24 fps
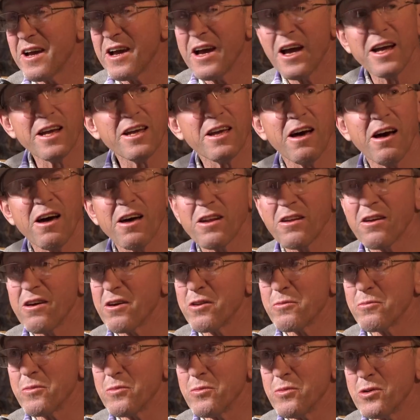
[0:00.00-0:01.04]
I got on
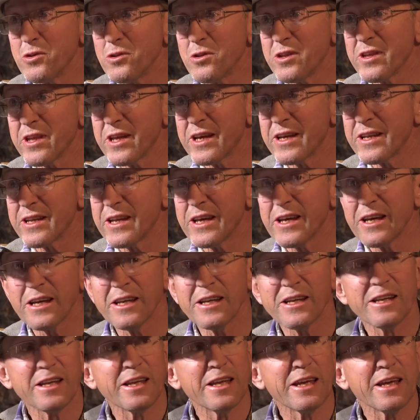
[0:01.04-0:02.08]
a bull that
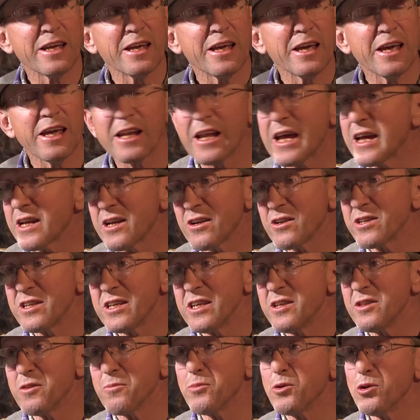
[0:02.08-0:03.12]
night. And I guarantee
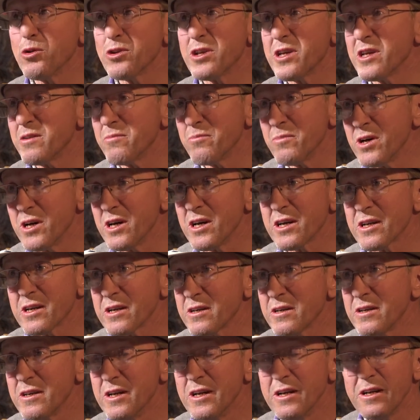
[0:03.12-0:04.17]
you the bull didn't buck.
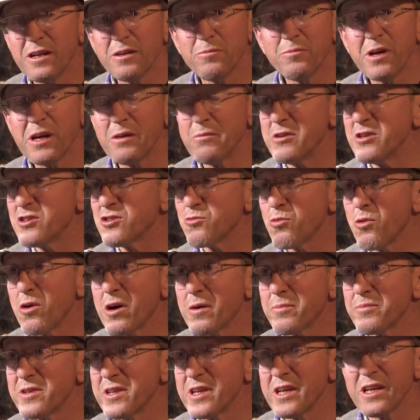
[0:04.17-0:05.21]
It maybe
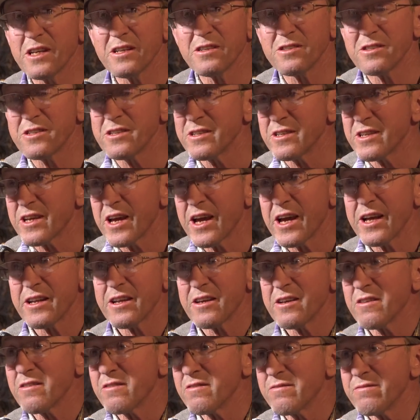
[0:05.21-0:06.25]
swapped ends and kind
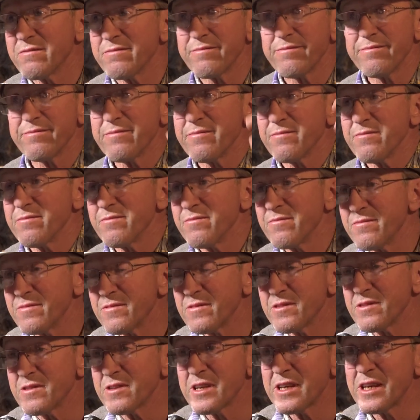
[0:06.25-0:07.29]
of
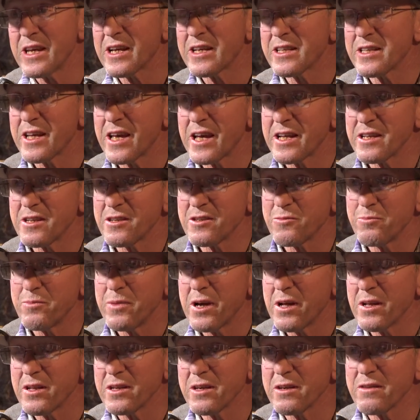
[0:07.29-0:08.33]
kicked at its
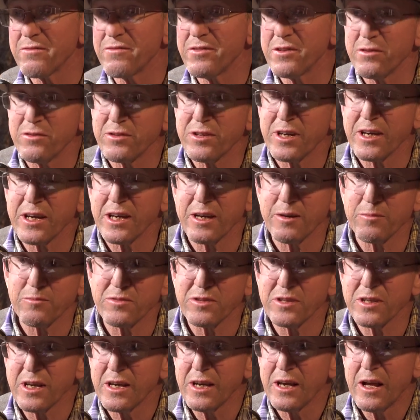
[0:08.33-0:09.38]
belly a few
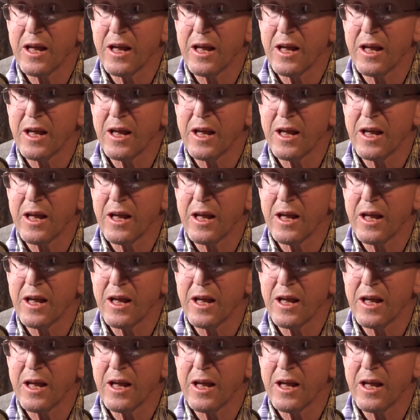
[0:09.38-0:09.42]
times.